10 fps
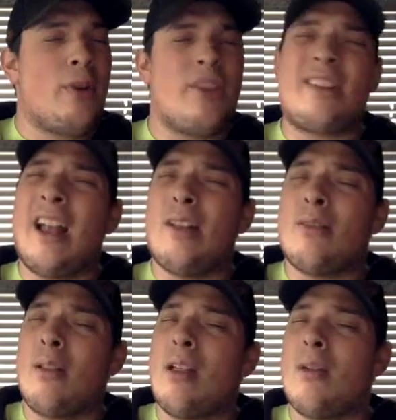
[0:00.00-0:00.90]
It's just got a
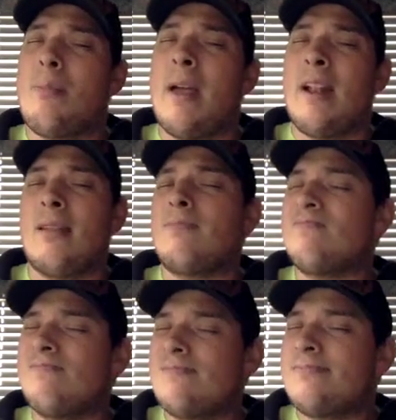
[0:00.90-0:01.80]
little bit of
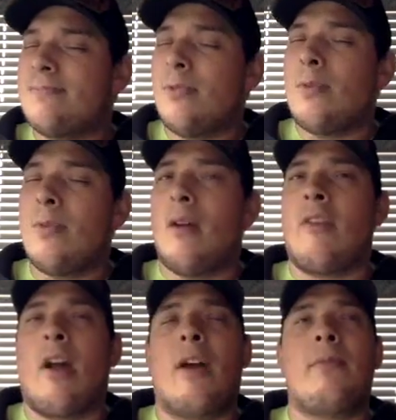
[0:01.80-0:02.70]

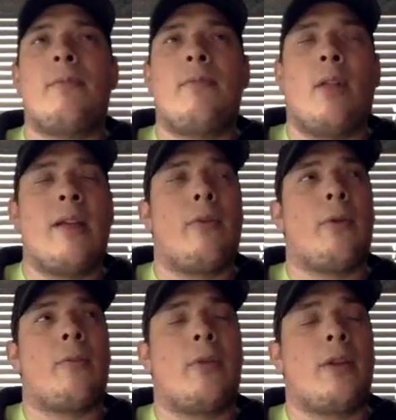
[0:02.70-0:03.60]
an odd
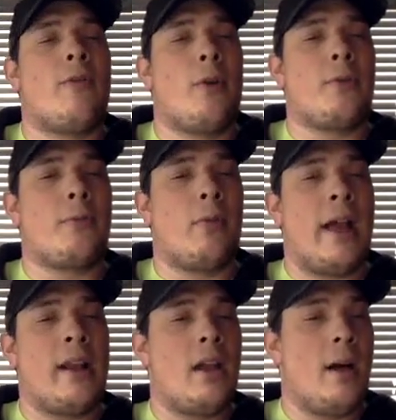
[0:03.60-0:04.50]
flavor when you first
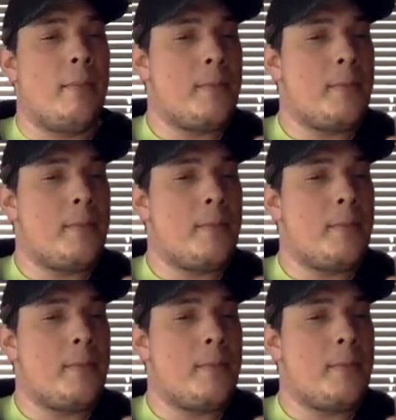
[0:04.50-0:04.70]
light it up.